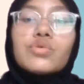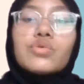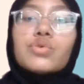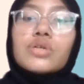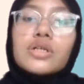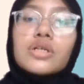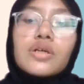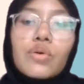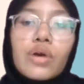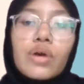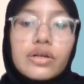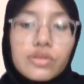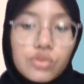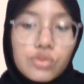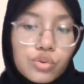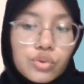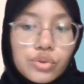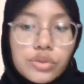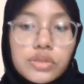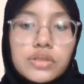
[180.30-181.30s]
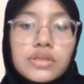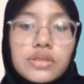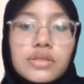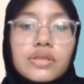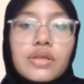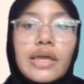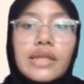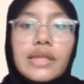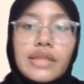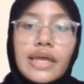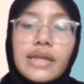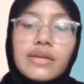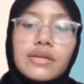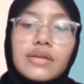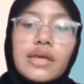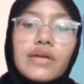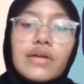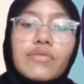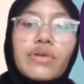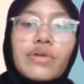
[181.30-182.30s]
the Google OR tools, and then
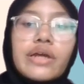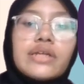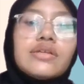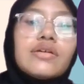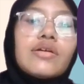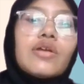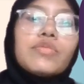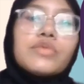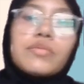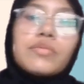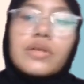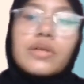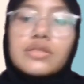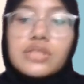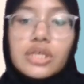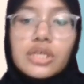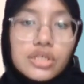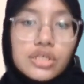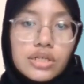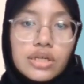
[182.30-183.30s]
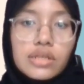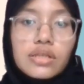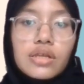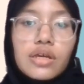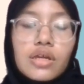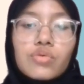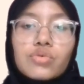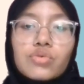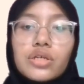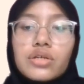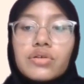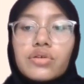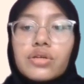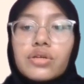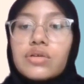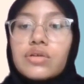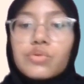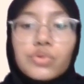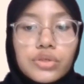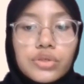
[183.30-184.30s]
run the optimization to
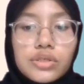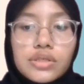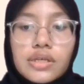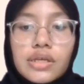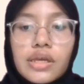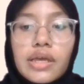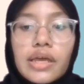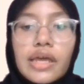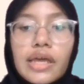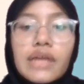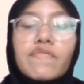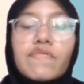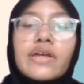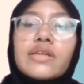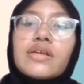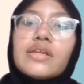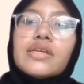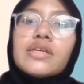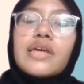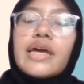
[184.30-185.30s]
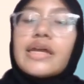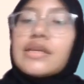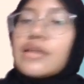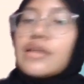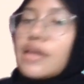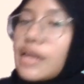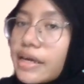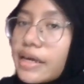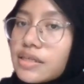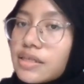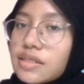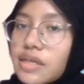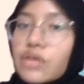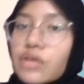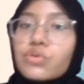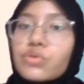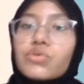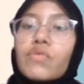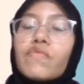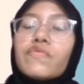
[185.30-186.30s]
generate routes, and finally analyze
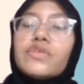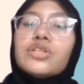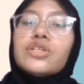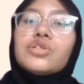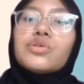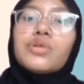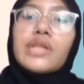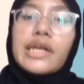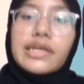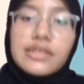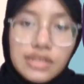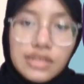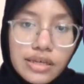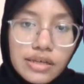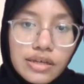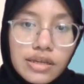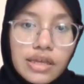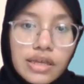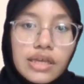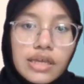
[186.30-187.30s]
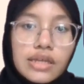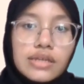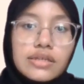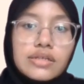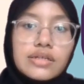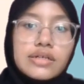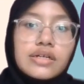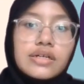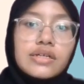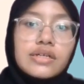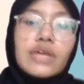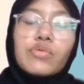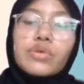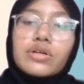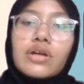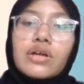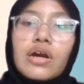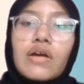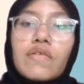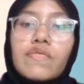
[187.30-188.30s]
and also visualizing the
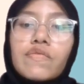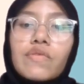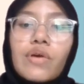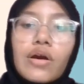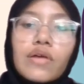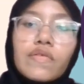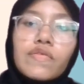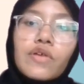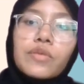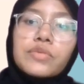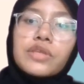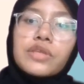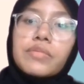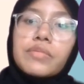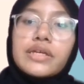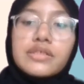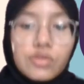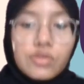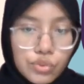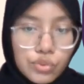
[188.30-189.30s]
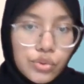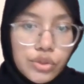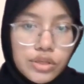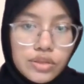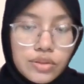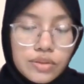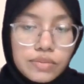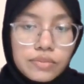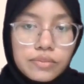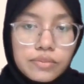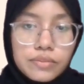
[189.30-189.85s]
network graph of optimized route.